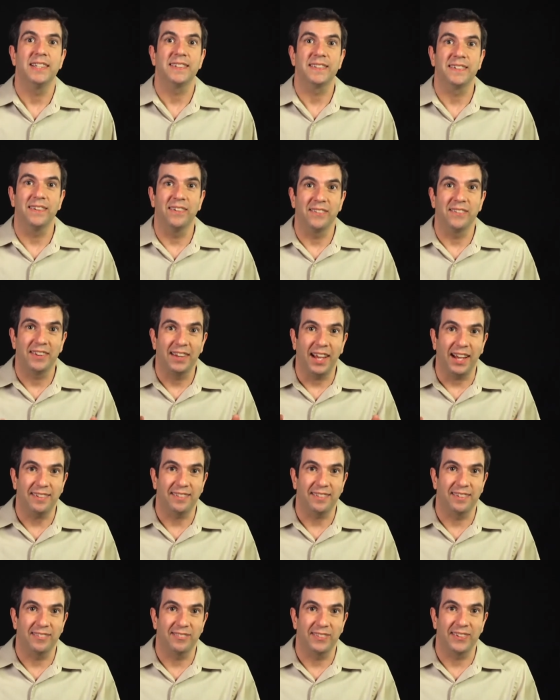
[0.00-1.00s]
So
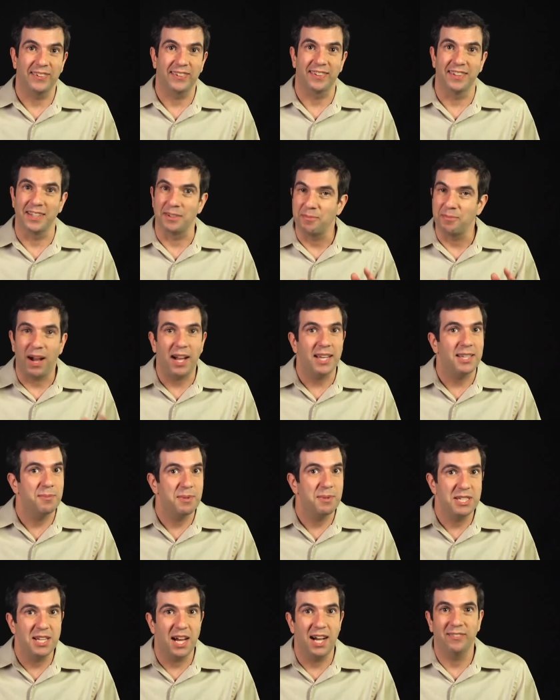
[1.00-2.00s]
that's the first thing. Buy a
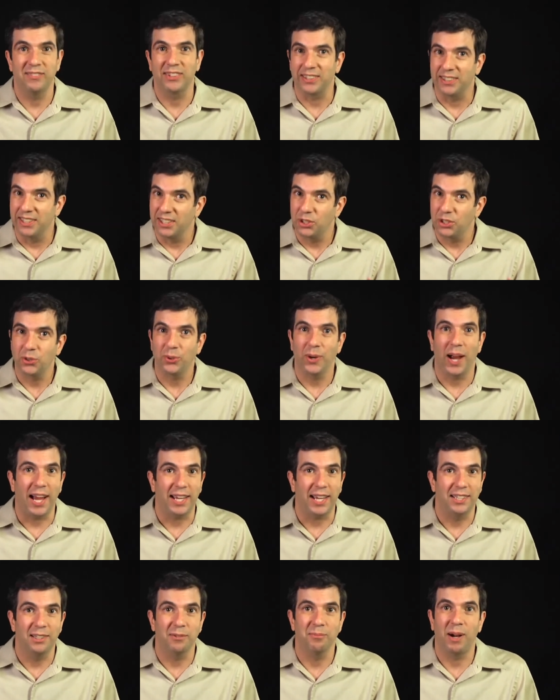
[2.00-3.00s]
pedometer.
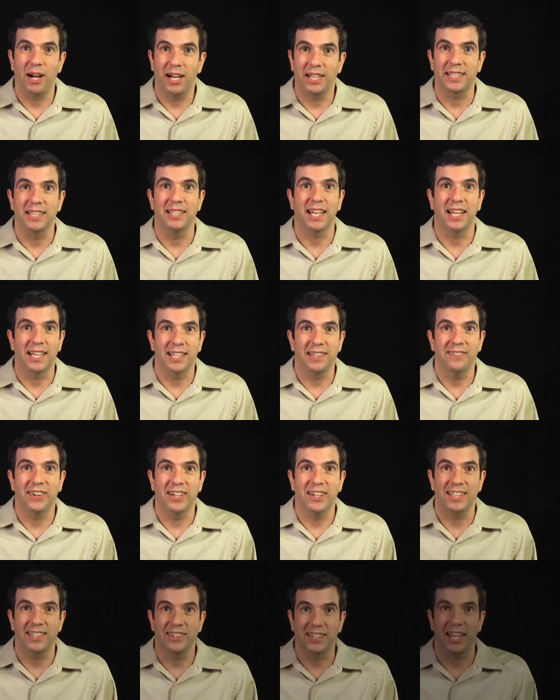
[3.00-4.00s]
Track your body in any
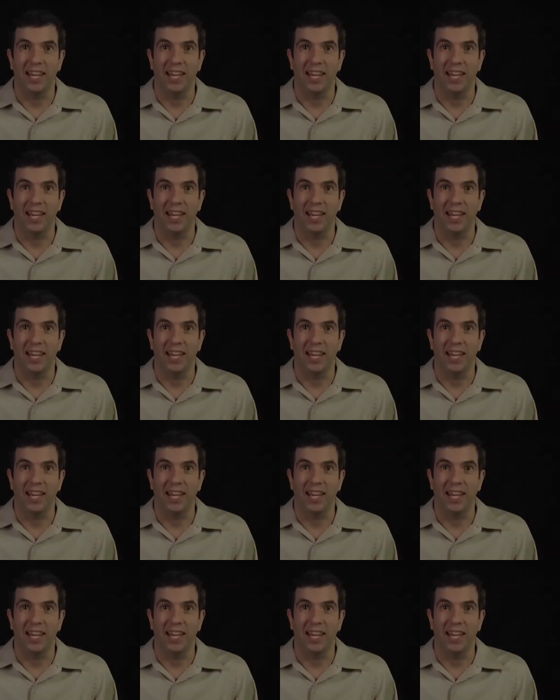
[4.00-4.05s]
way you